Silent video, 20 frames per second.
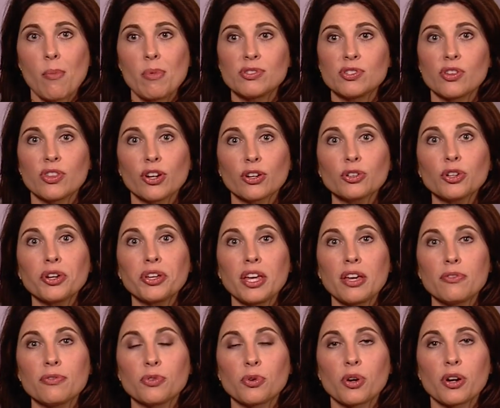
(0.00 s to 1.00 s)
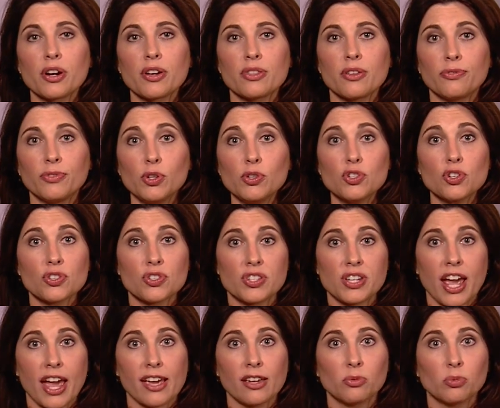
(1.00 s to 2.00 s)
So they're looking for the future
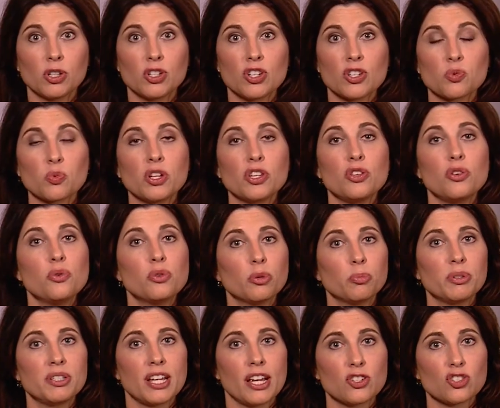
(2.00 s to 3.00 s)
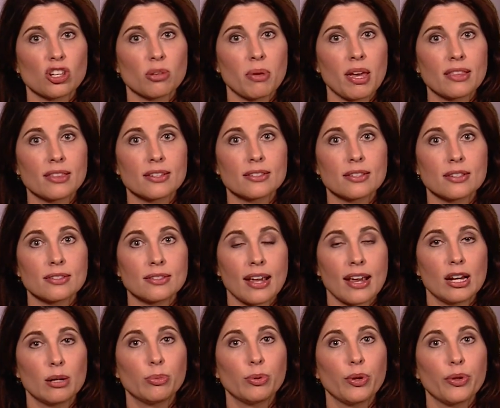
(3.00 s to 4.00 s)
state, which is when you could potentially make this
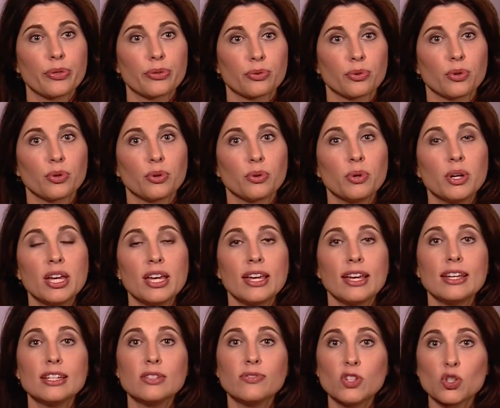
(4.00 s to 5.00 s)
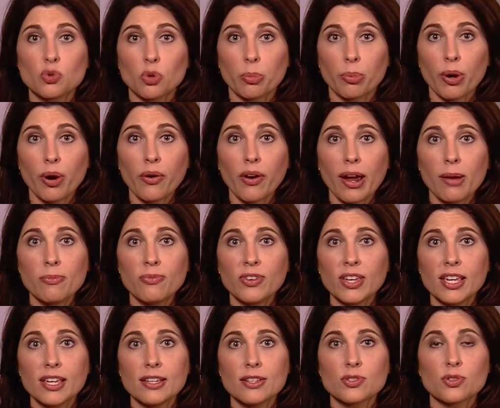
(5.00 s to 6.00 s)
sustainable through individual program
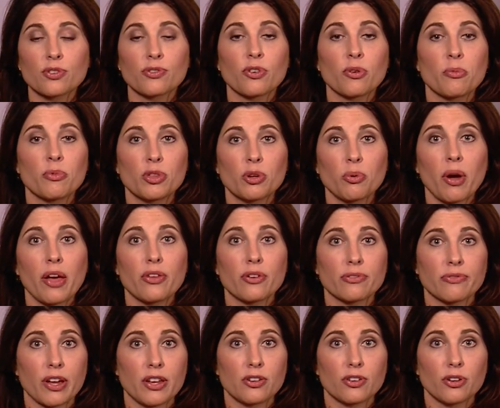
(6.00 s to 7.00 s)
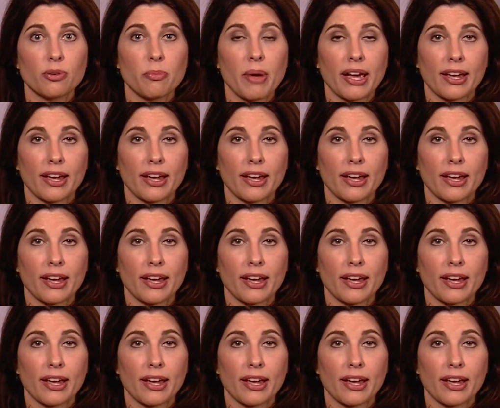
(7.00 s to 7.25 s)
fees or through other funder